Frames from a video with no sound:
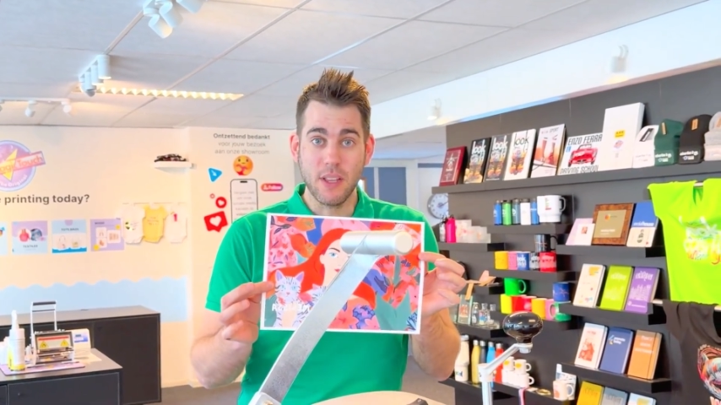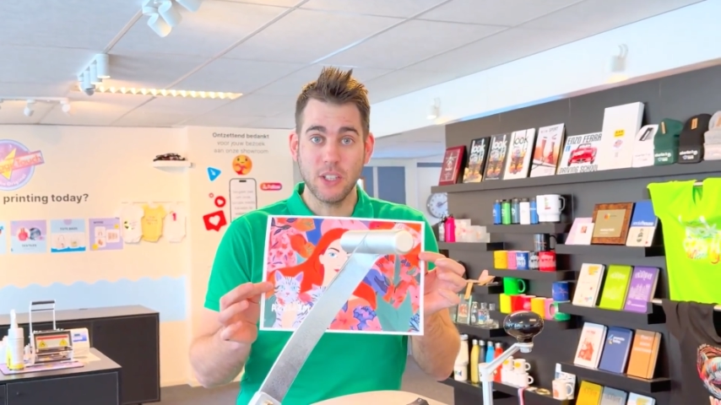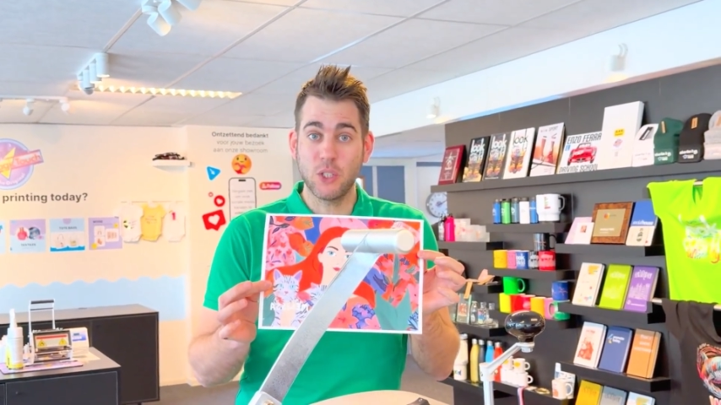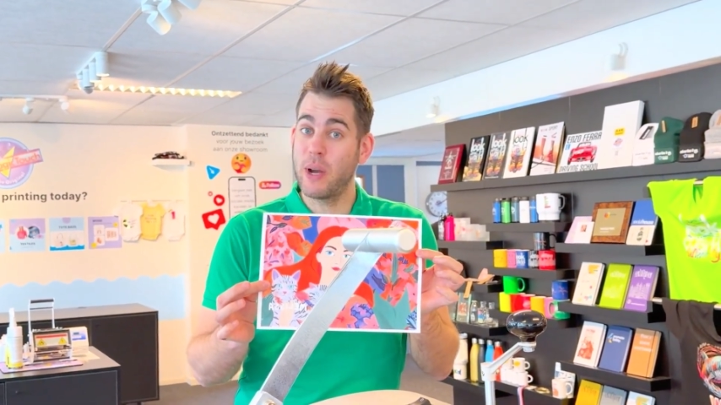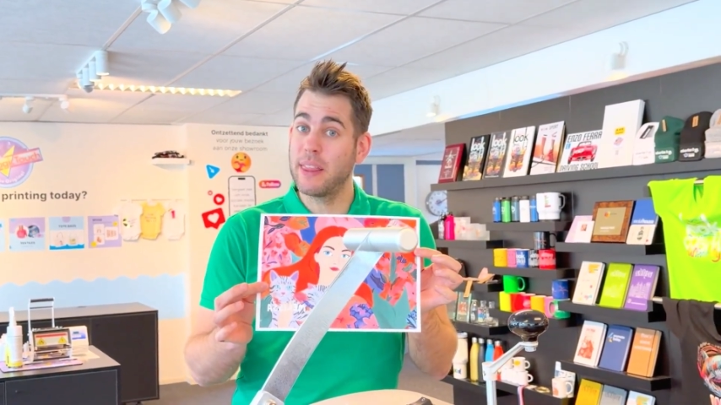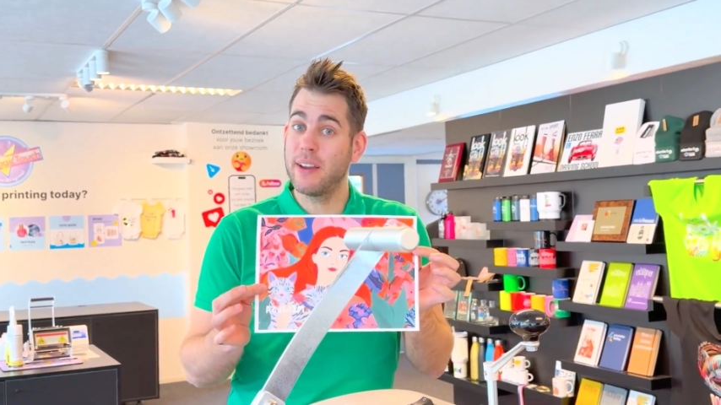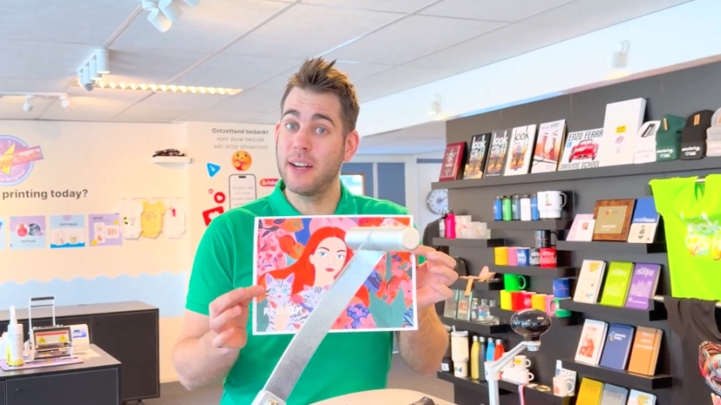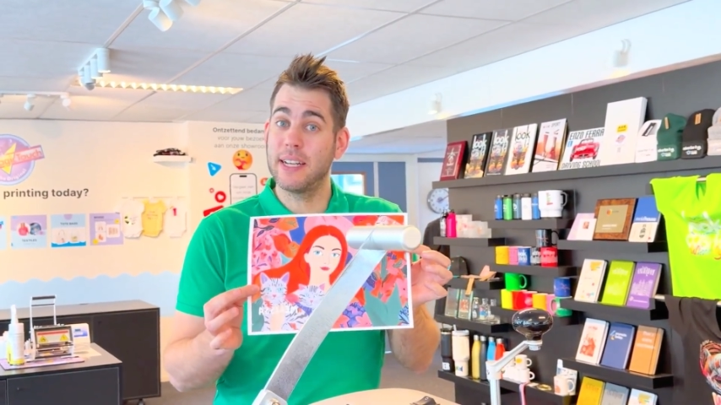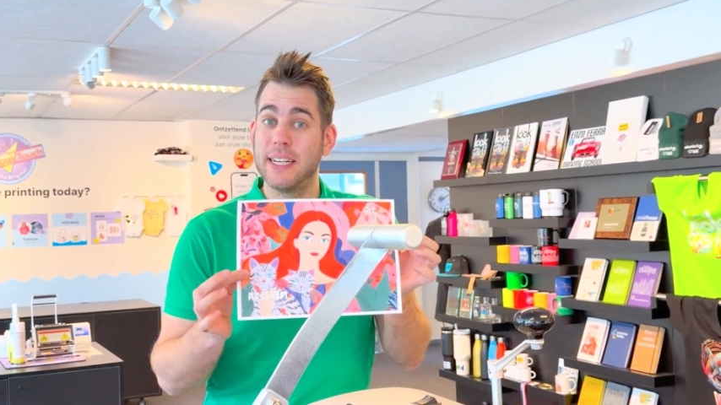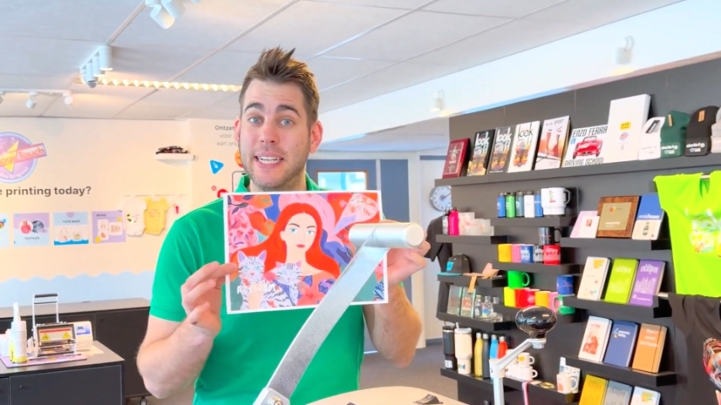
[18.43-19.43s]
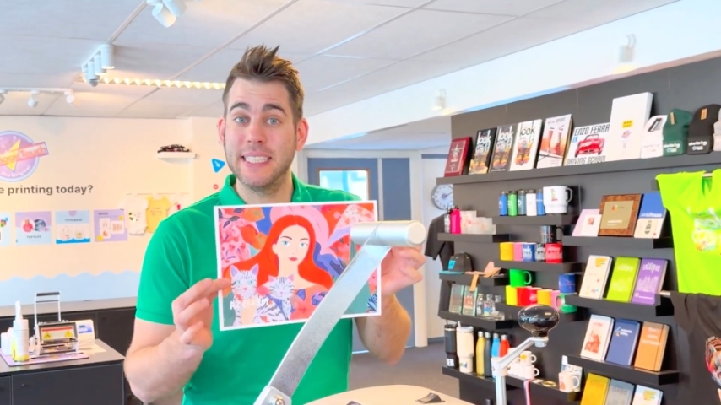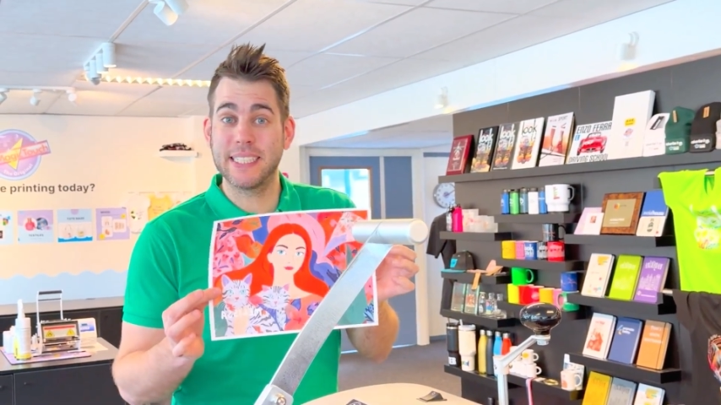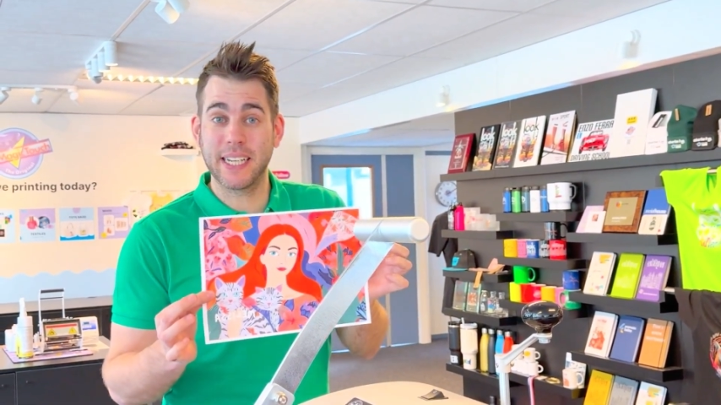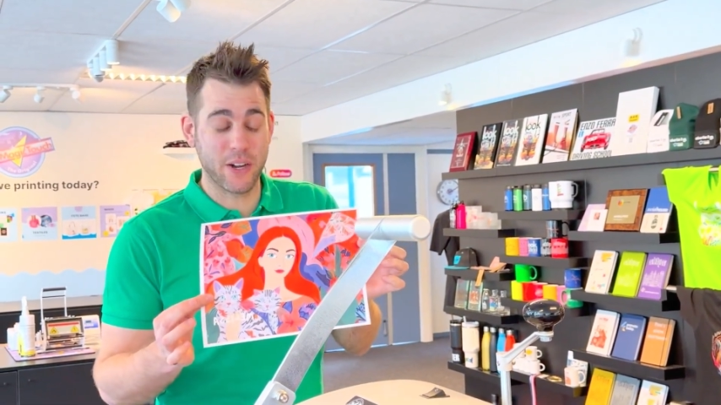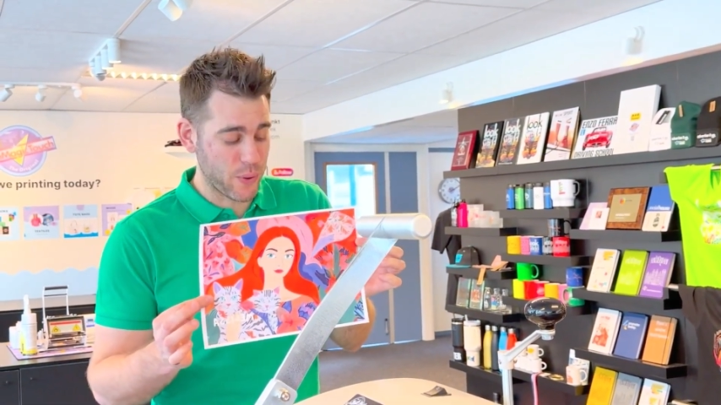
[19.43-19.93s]
So I thought this
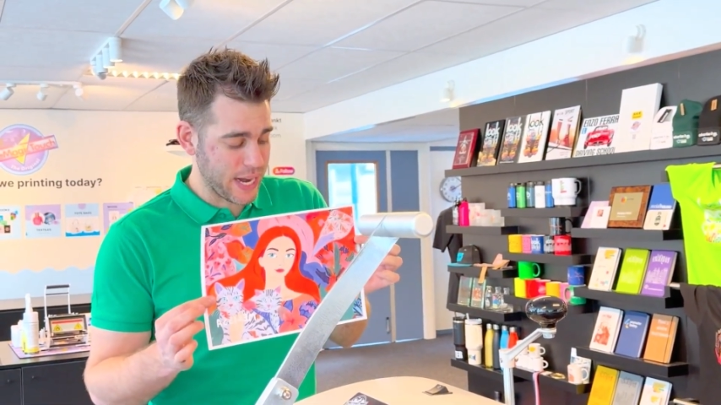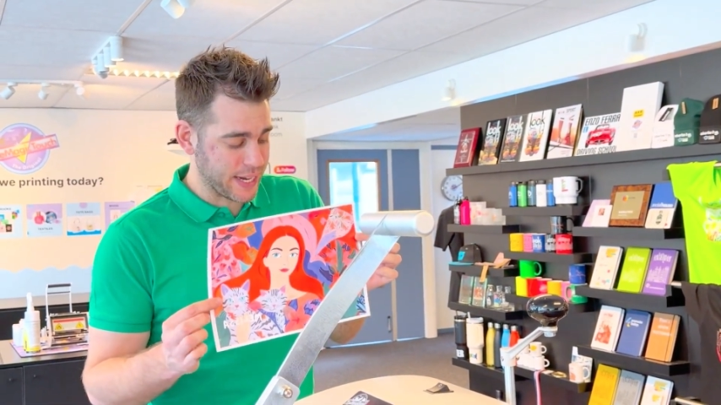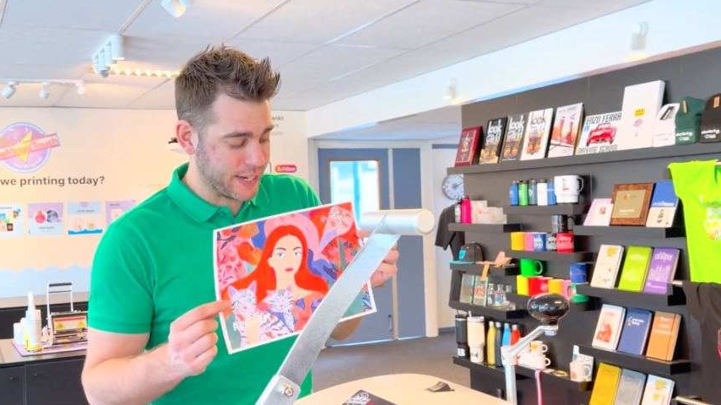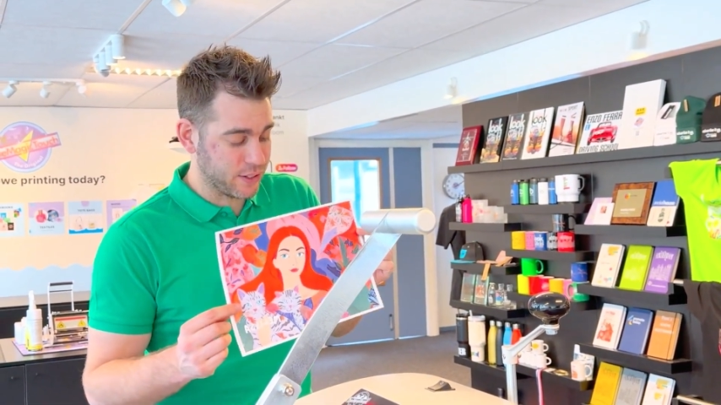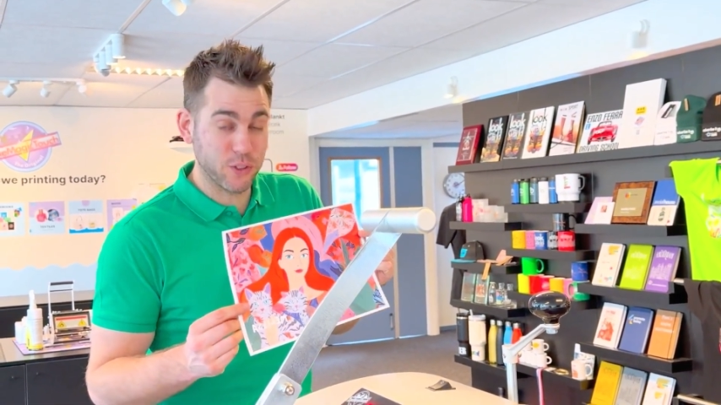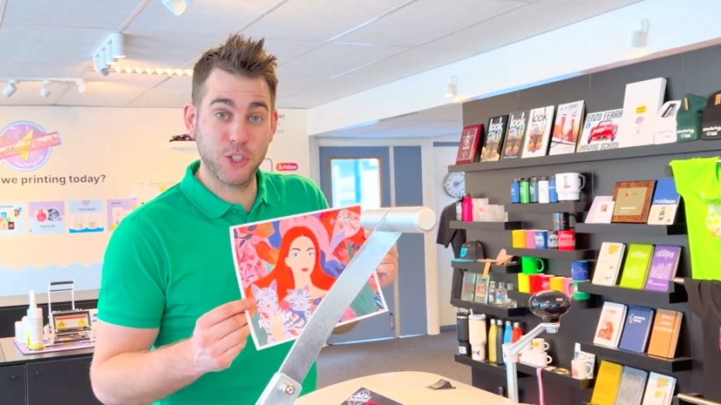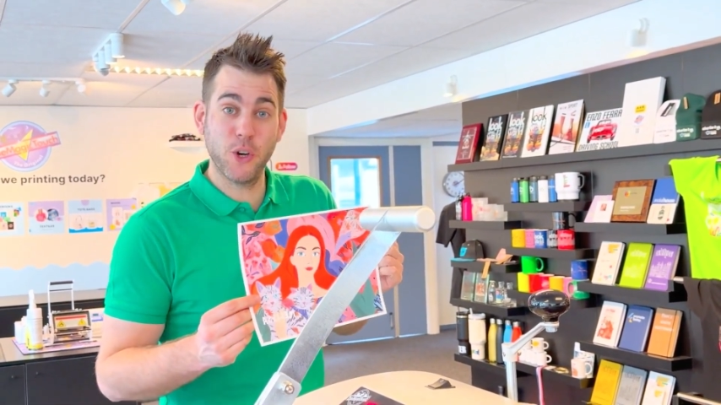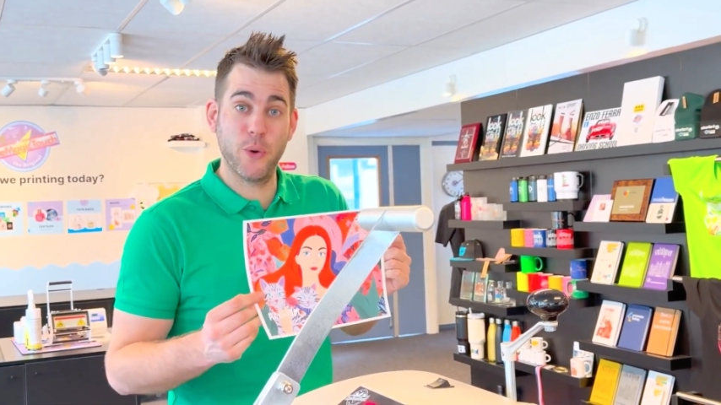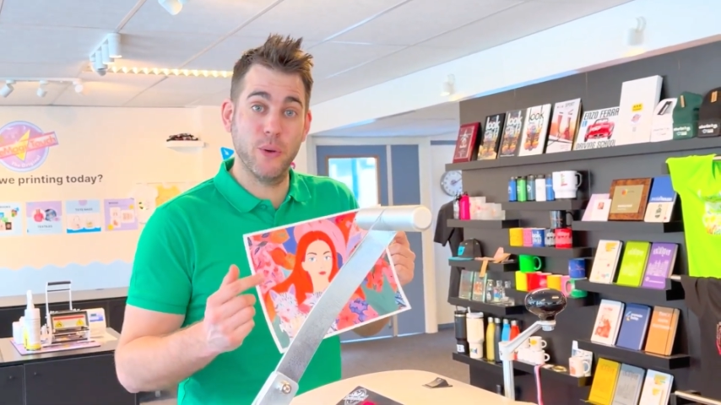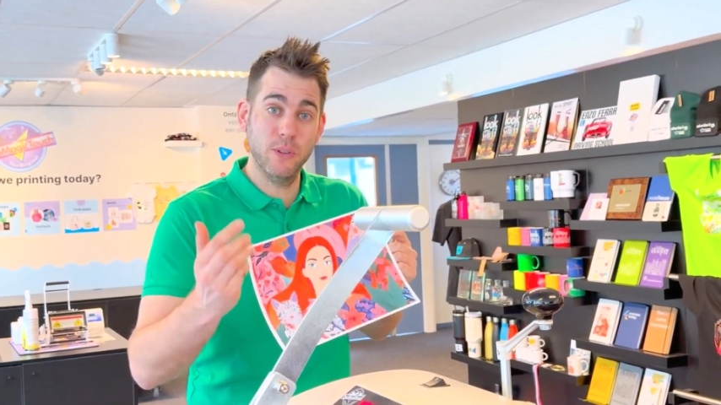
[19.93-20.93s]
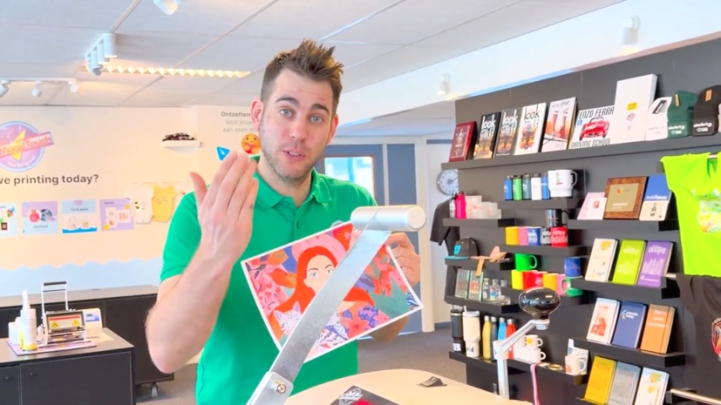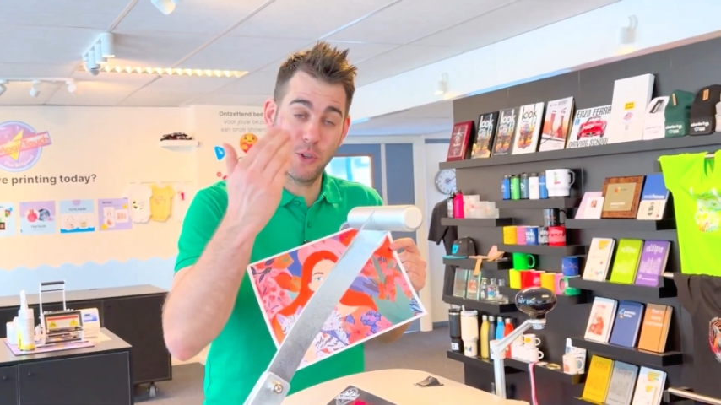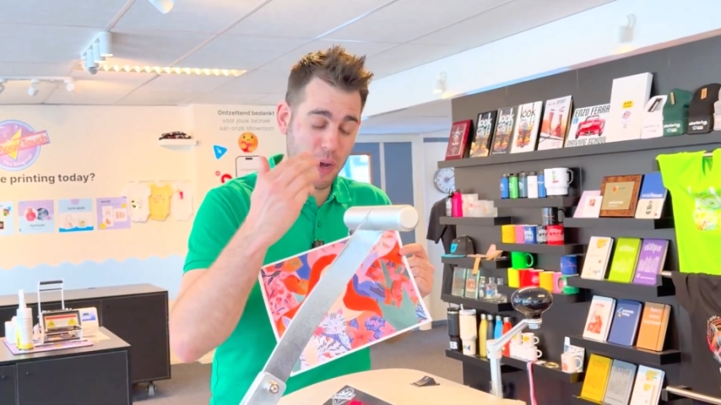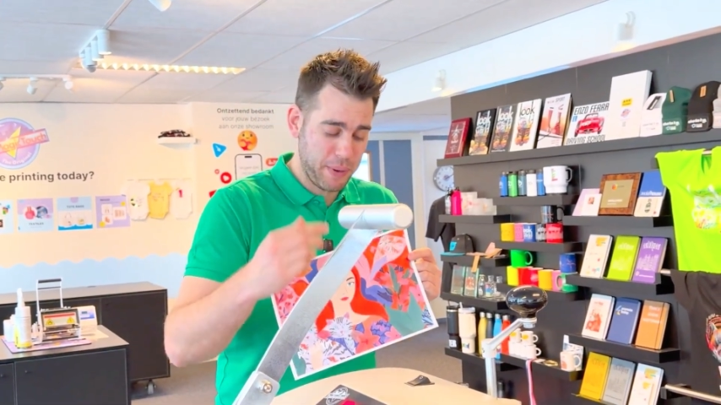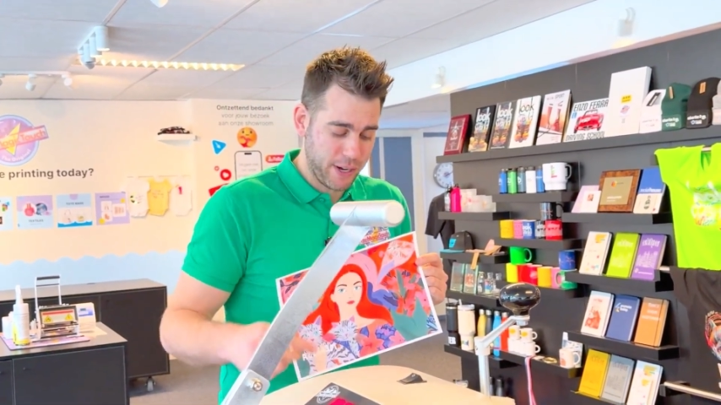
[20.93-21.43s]
is a great idea to show you.
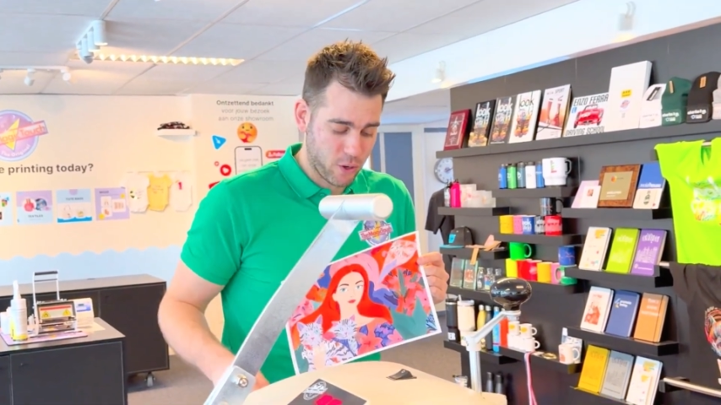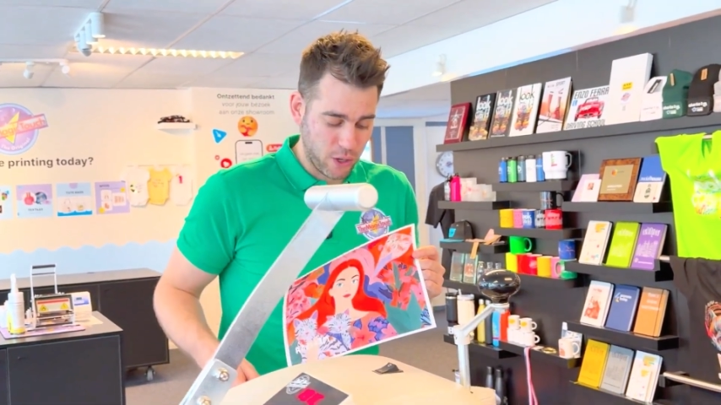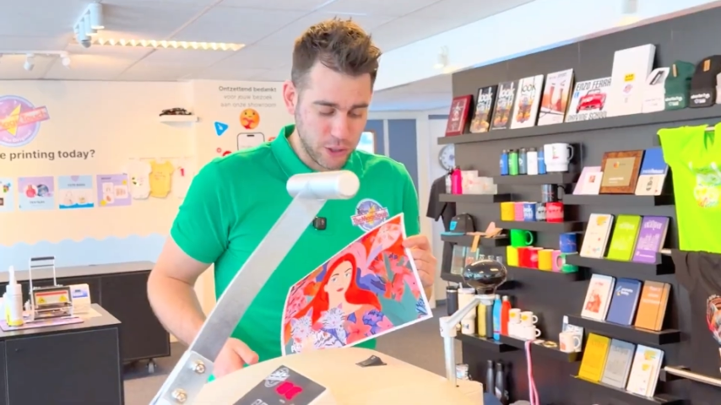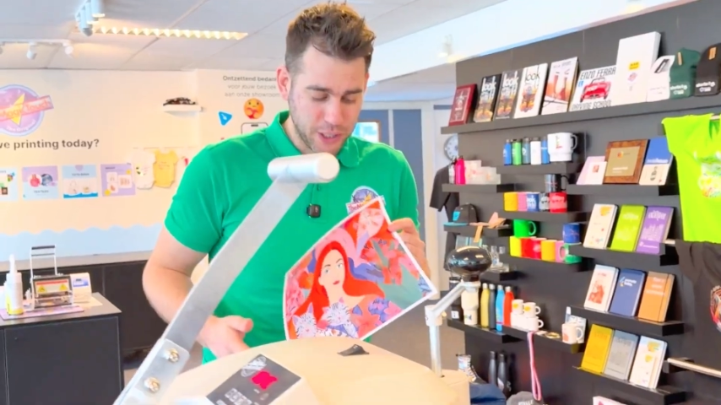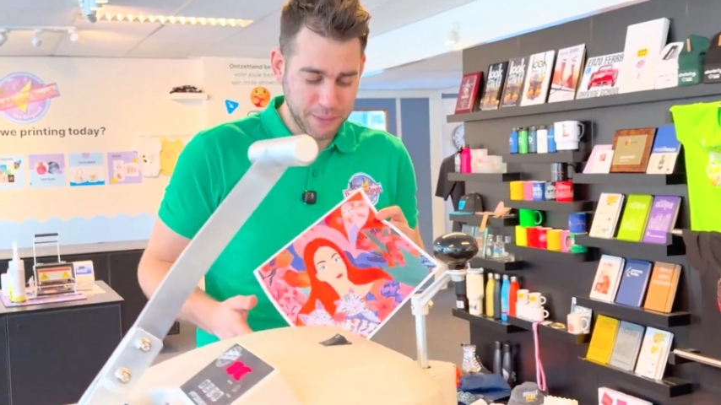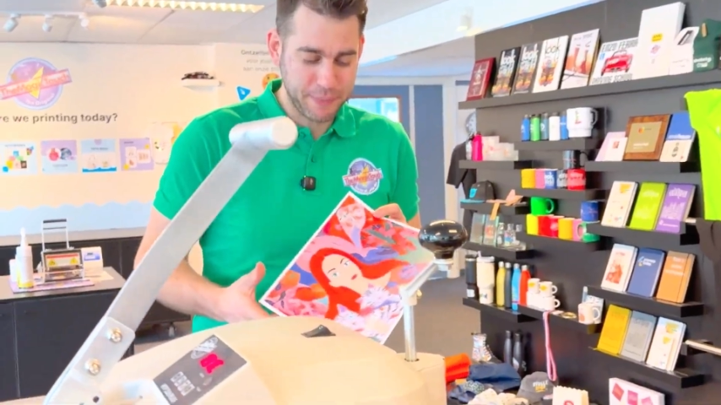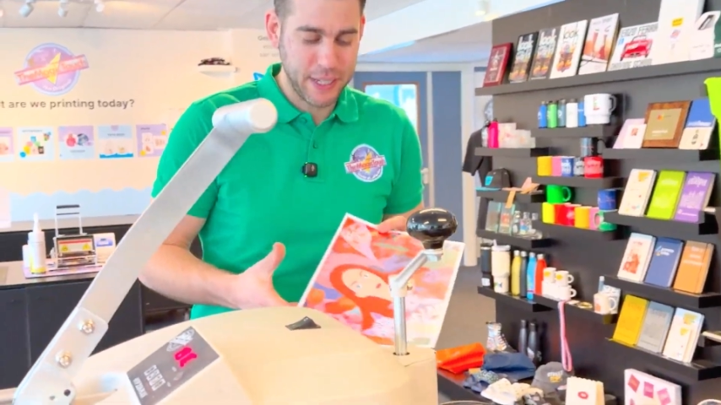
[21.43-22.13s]
So come a little closer.